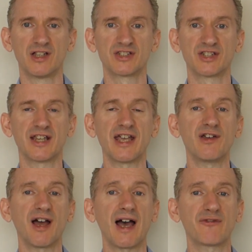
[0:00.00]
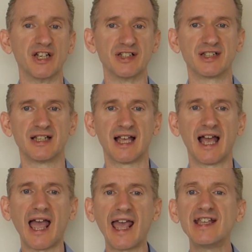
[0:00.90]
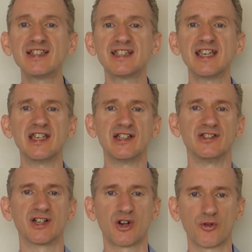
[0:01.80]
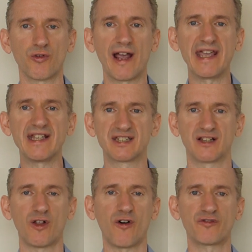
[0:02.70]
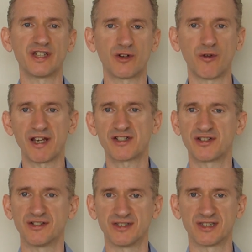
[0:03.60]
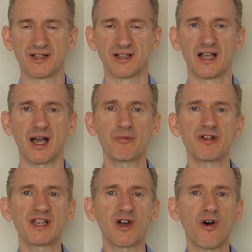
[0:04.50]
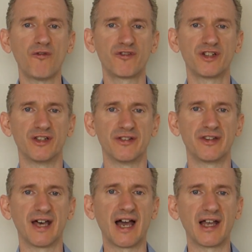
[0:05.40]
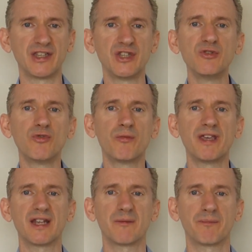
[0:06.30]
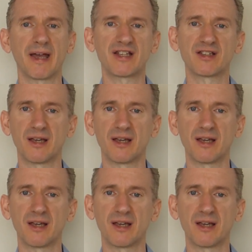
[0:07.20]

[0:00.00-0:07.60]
So there you have it, 18 great lofty questions. I'm pretty confident that you will be in a better